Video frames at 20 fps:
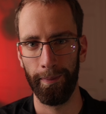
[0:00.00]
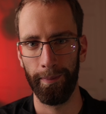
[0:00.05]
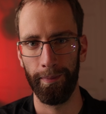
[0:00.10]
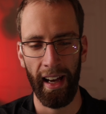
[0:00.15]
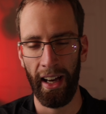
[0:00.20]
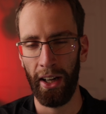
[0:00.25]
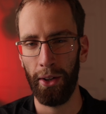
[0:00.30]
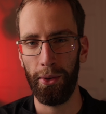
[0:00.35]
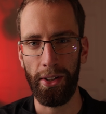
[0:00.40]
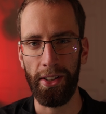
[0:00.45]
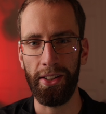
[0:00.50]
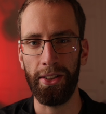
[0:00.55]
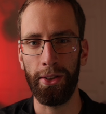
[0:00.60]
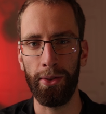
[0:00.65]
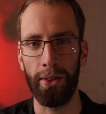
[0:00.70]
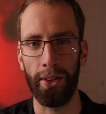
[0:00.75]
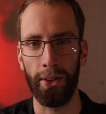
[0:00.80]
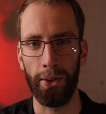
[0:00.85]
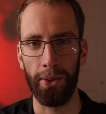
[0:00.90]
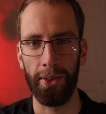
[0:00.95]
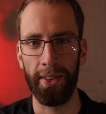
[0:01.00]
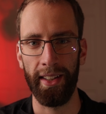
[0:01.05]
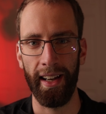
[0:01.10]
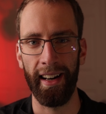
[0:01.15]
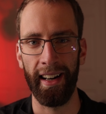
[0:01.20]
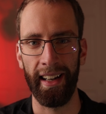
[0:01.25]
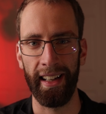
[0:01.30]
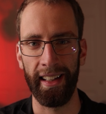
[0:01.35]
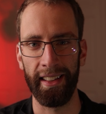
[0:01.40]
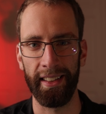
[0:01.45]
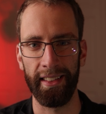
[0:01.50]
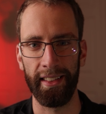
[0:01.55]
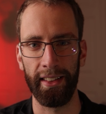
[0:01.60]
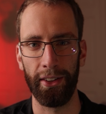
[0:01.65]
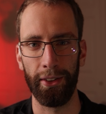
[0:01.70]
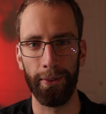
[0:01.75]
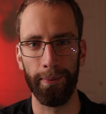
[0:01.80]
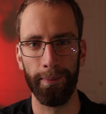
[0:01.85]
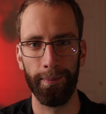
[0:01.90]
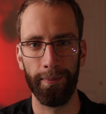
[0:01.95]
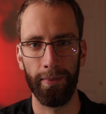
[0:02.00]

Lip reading: How do you use ISO?